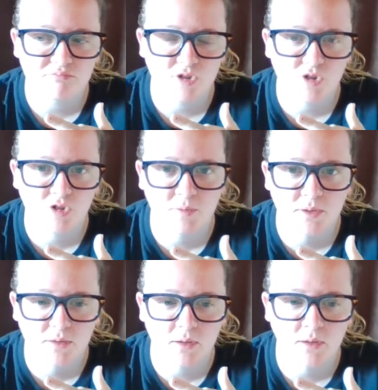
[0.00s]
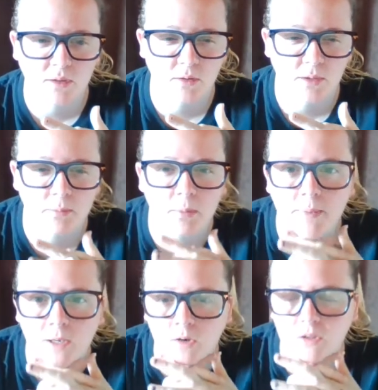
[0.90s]
could have been a little bit
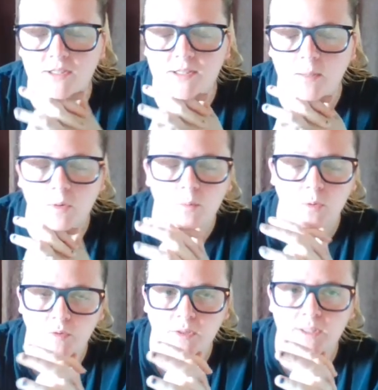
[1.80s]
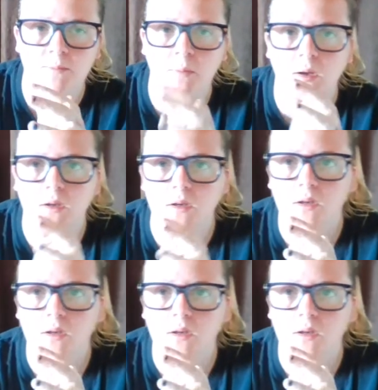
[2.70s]
better in some of the movies, but